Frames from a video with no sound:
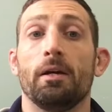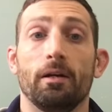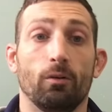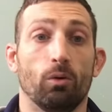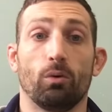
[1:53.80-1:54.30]

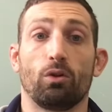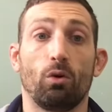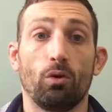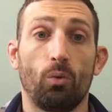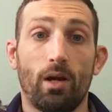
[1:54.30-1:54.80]
where we're
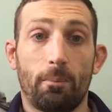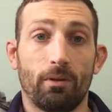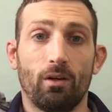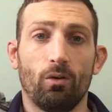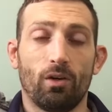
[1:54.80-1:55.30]
throwing the weight up
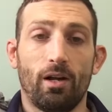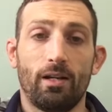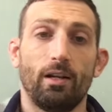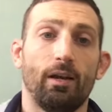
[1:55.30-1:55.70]
overhead